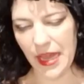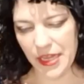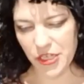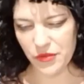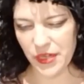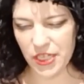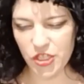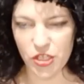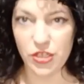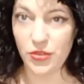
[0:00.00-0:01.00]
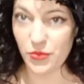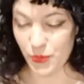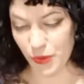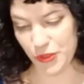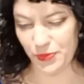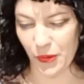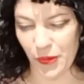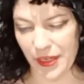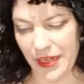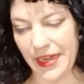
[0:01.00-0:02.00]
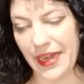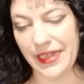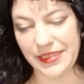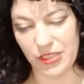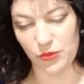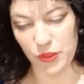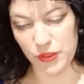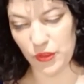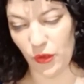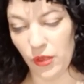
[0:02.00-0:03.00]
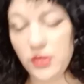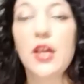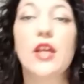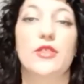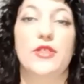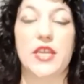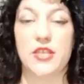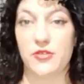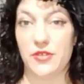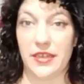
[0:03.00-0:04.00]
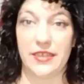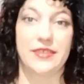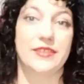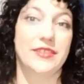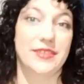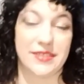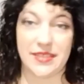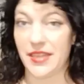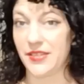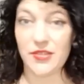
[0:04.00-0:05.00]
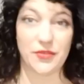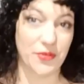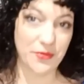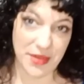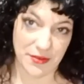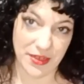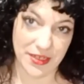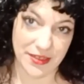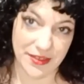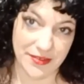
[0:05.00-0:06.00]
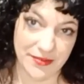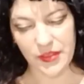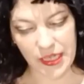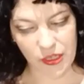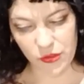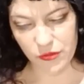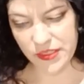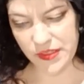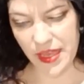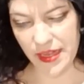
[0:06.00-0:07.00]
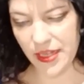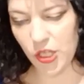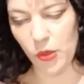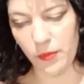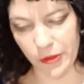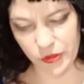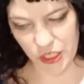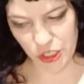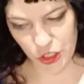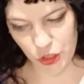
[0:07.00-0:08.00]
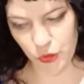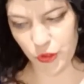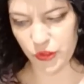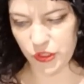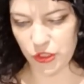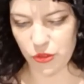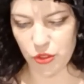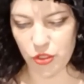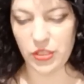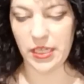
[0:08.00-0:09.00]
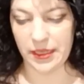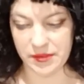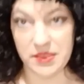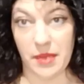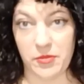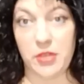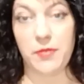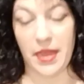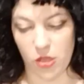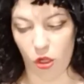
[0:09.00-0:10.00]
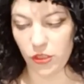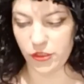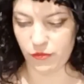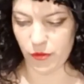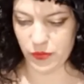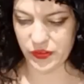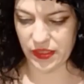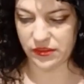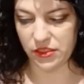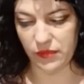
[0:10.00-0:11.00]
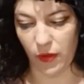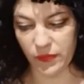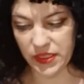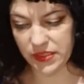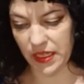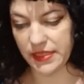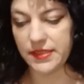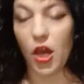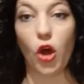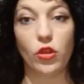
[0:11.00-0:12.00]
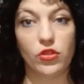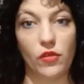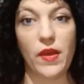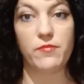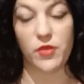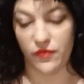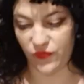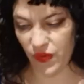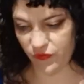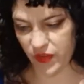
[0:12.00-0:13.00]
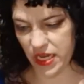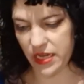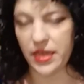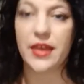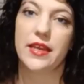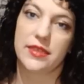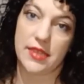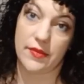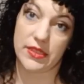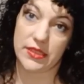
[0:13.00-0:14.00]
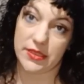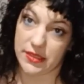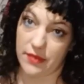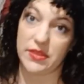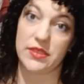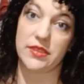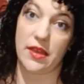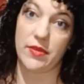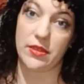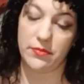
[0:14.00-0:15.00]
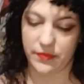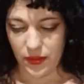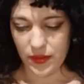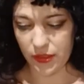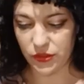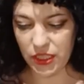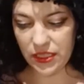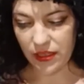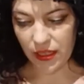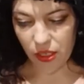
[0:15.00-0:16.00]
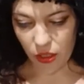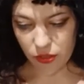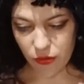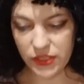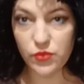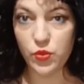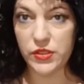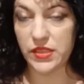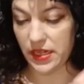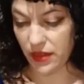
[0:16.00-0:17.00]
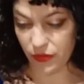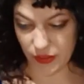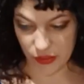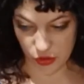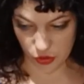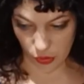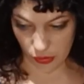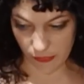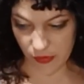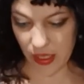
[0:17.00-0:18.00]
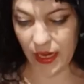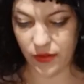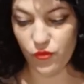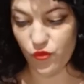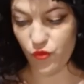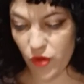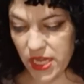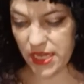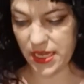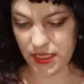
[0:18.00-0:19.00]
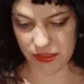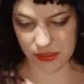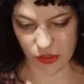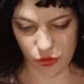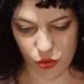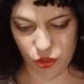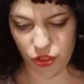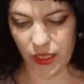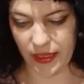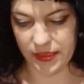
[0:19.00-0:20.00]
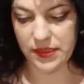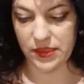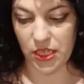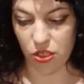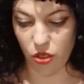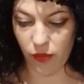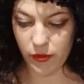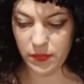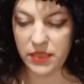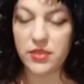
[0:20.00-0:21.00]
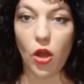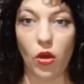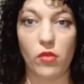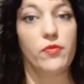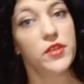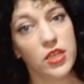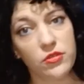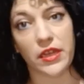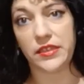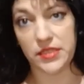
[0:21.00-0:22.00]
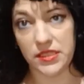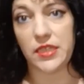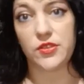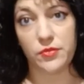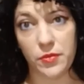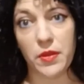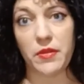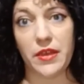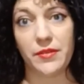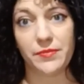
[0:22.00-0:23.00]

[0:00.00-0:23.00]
A new nation was born, and it was called the United States of America. The Congress then composed a new constitution accepted by all the representatives of the states on November 15, 1777. The Continental Congress was then dissolved and reinstituted as the government of the United States of America.